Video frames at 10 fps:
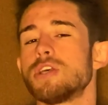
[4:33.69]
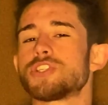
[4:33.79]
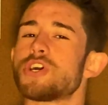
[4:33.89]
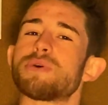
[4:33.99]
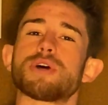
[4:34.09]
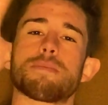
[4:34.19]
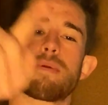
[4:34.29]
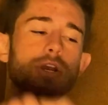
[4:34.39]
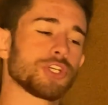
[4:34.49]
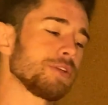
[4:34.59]
Starting with art
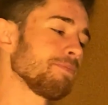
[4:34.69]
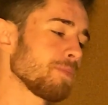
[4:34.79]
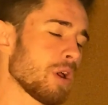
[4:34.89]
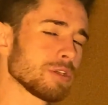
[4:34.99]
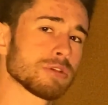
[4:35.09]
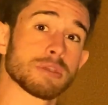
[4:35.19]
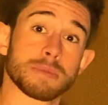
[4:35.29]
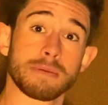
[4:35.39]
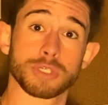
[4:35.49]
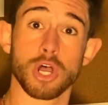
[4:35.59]
production, also
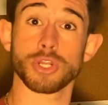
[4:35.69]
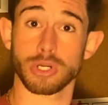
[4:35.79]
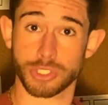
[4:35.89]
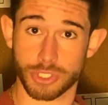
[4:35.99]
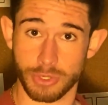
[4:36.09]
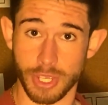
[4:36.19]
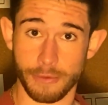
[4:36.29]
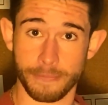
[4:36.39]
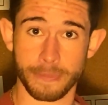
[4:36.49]
sometimes called art studio.